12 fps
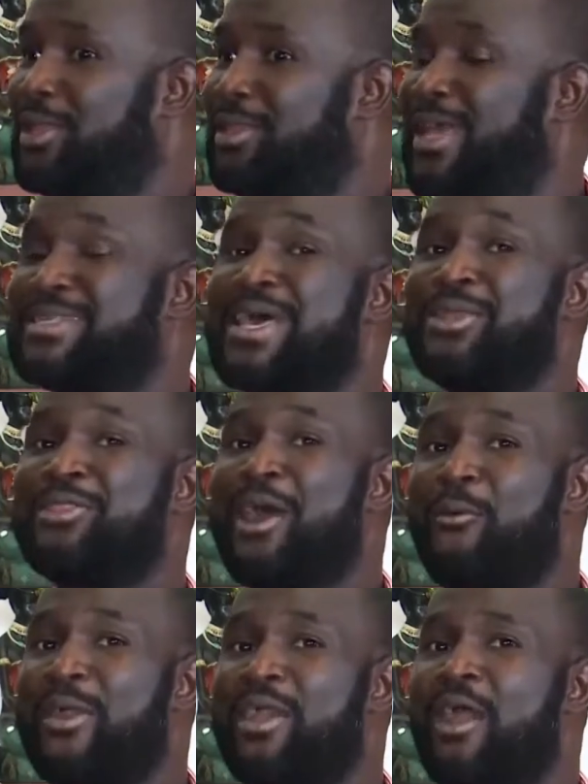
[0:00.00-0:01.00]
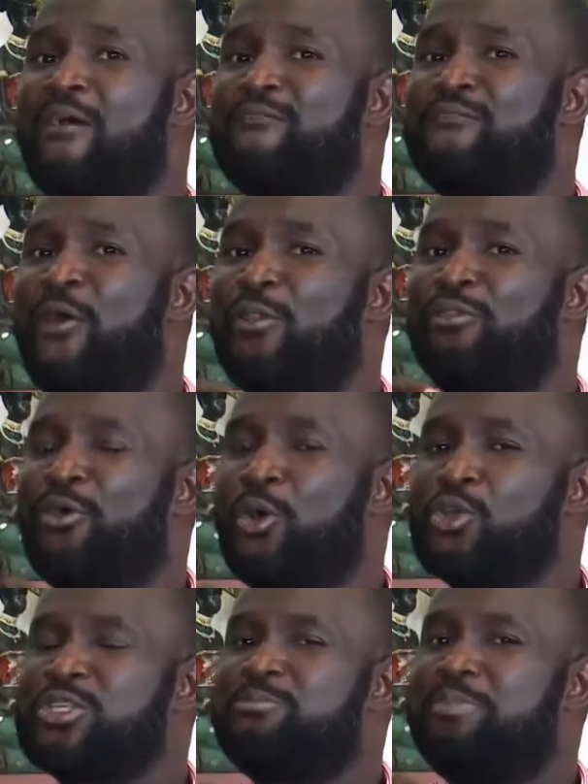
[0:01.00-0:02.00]
There's another way. For
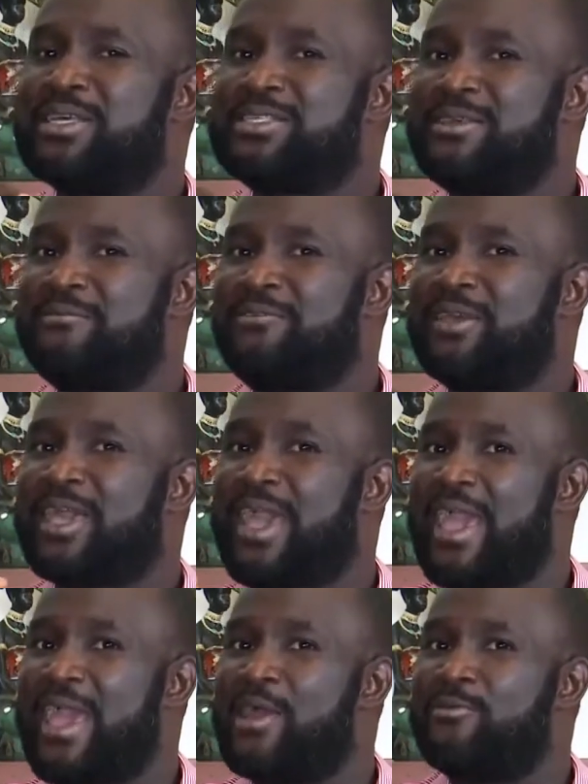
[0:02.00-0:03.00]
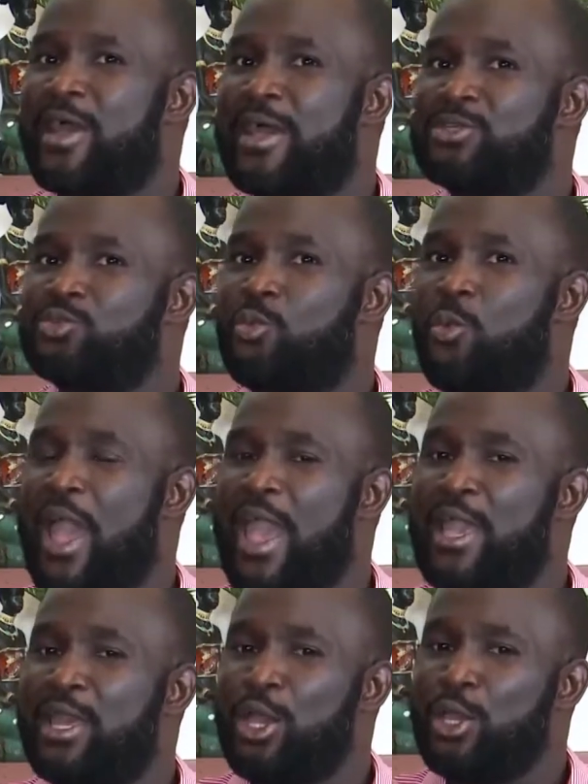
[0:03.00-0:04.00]
those specific areas
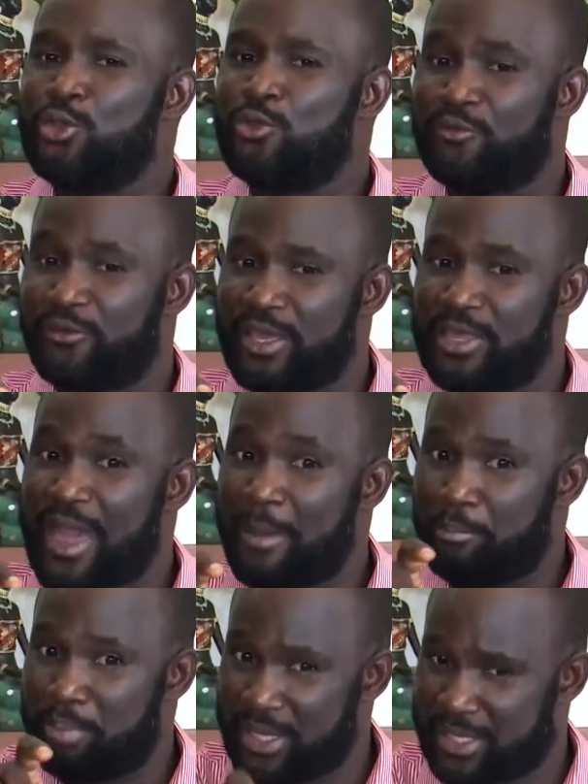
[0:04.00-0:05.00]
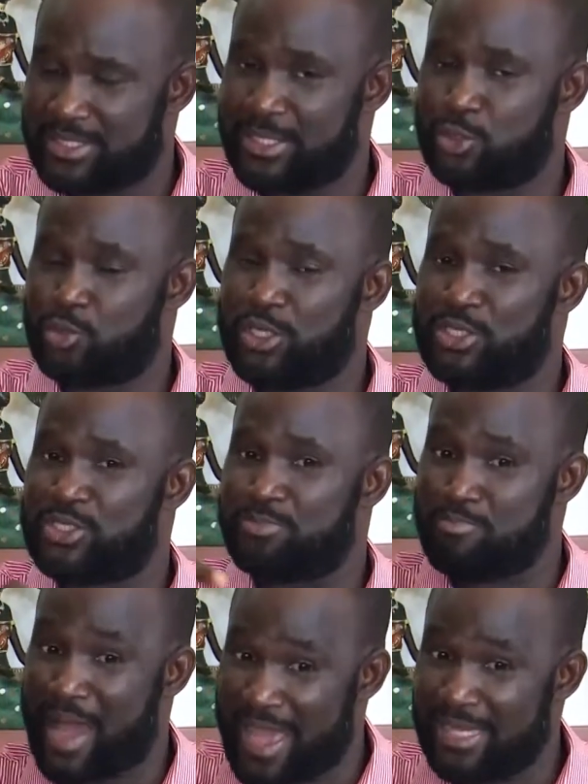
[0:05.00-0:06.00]
where you've either peeked into his
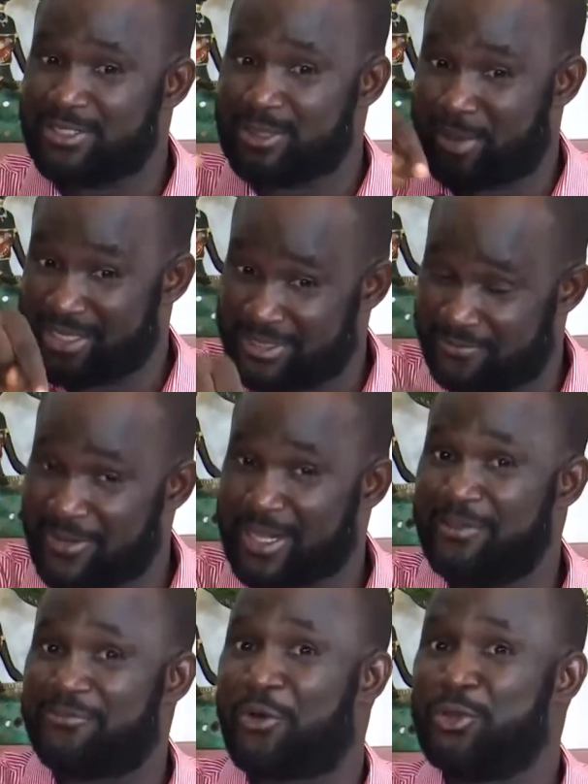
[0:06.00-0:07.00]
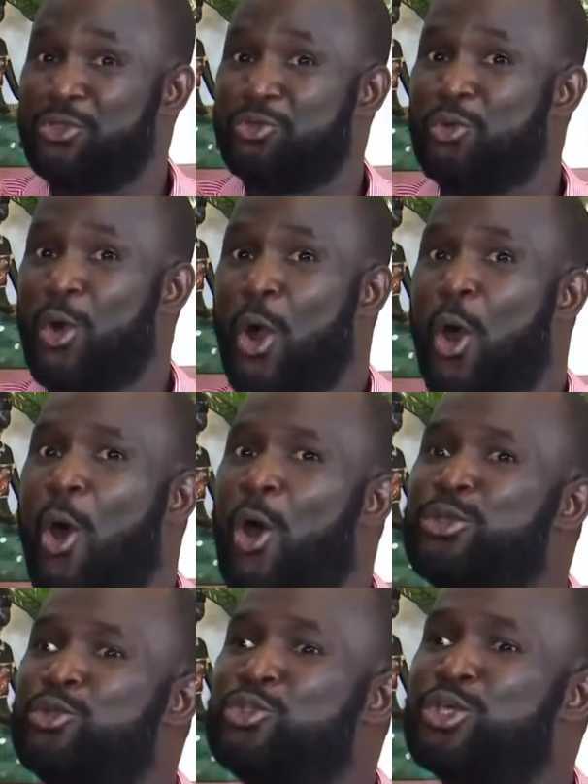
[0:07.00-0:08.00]
mind specifically for you, mm-hmm.
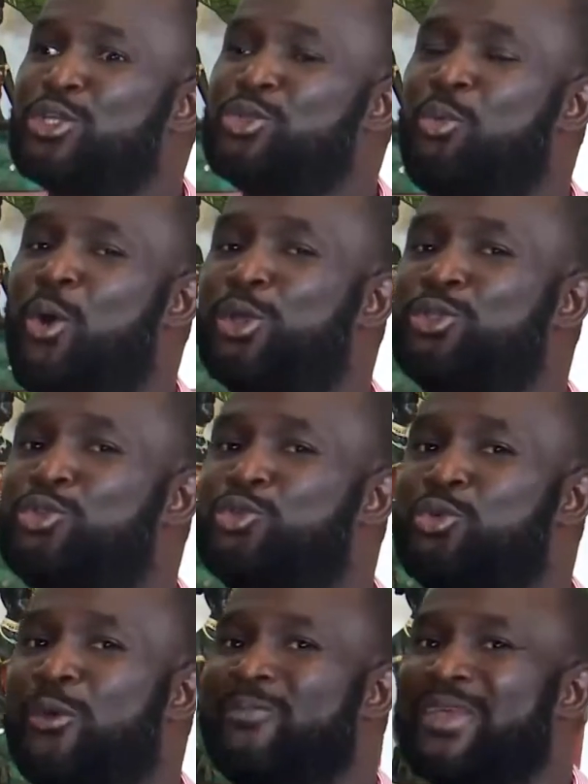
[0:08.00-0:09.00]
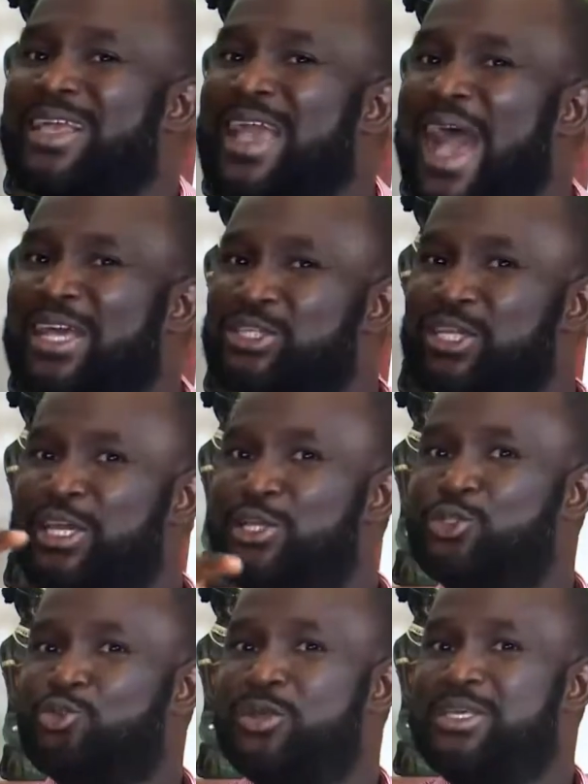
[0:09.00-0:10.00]
or you just want to cash
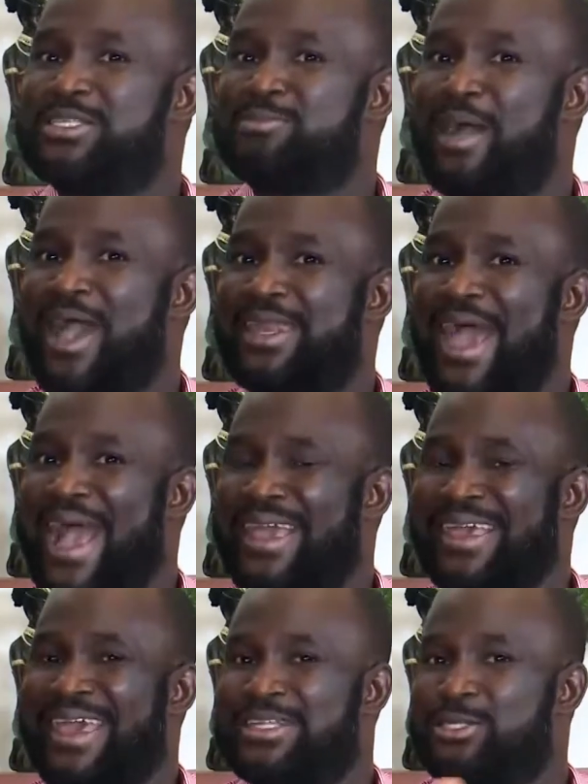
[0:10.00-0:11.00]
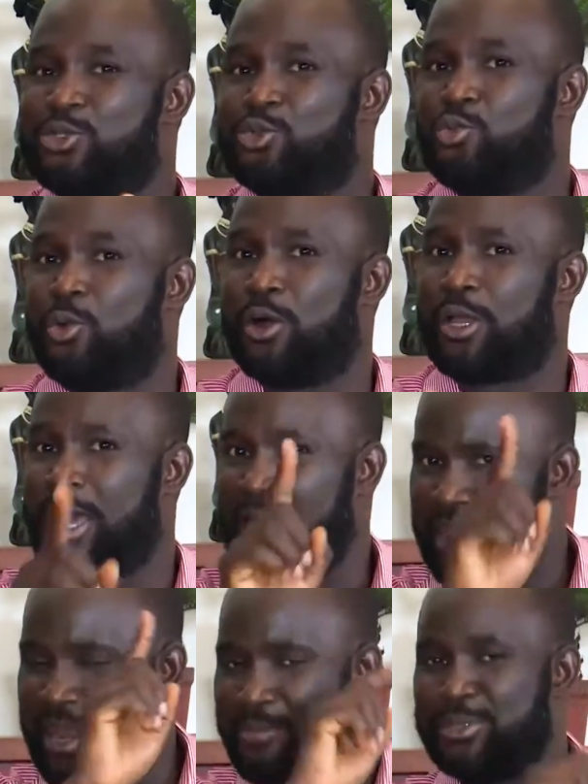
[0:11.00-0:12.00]
into his mind and get it to work.
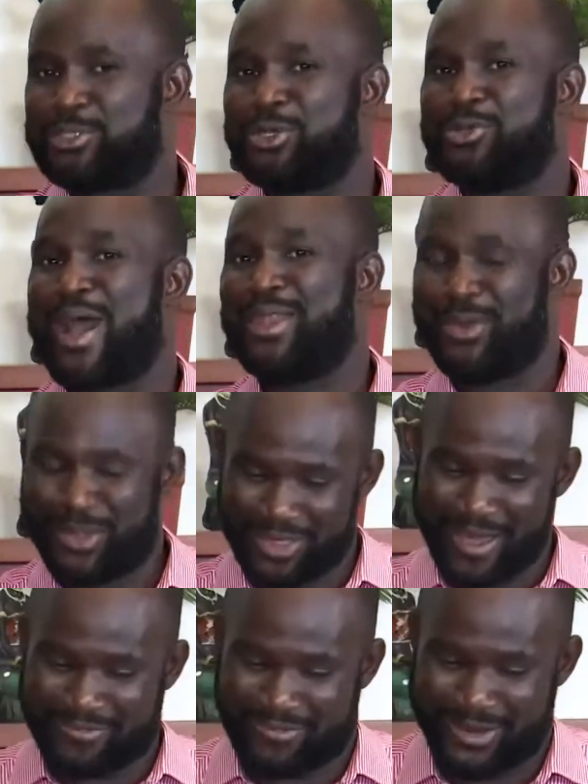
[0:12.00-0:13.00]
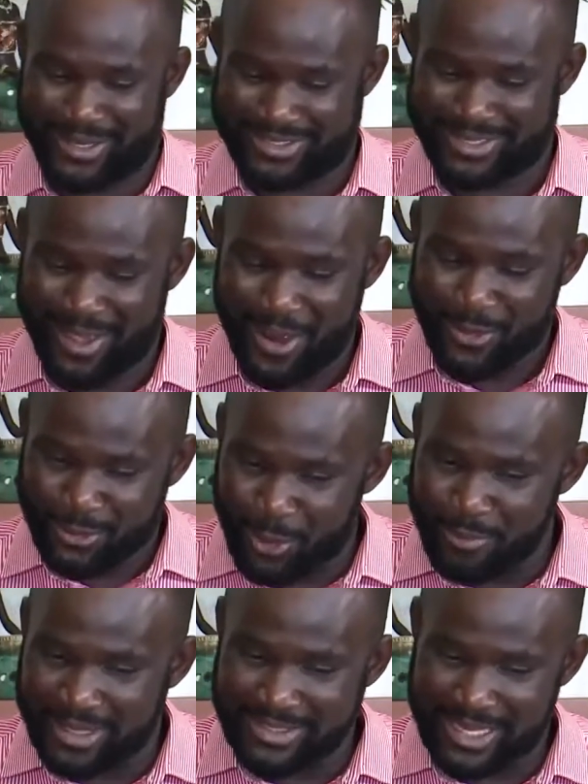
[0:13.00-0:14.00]
Let me show you another verse.
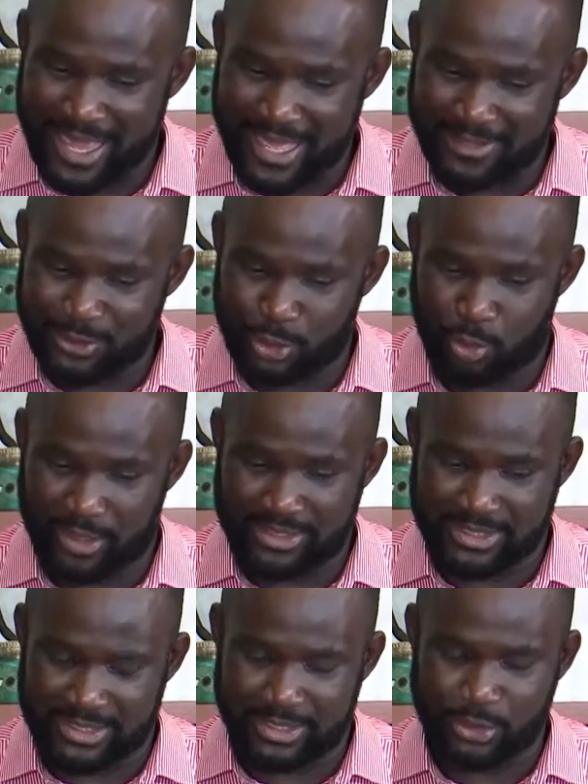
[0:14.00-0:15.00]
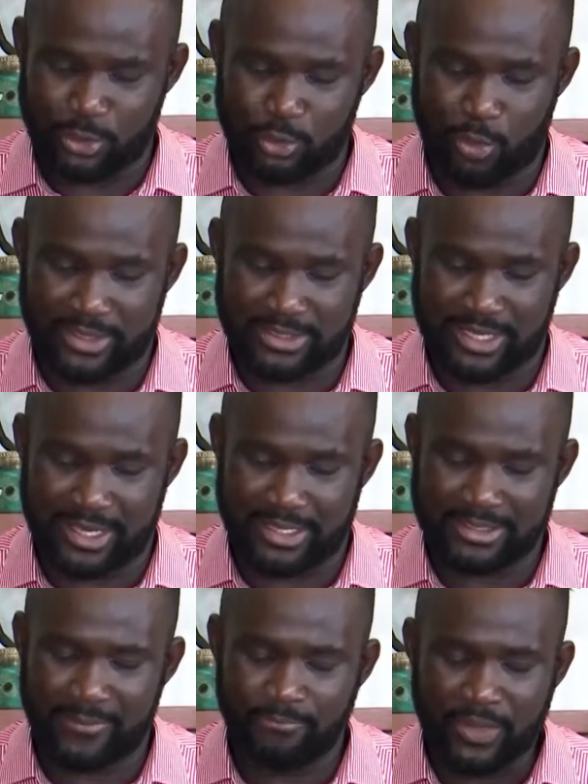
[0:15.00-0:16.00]
Romans 8, 26 to 28.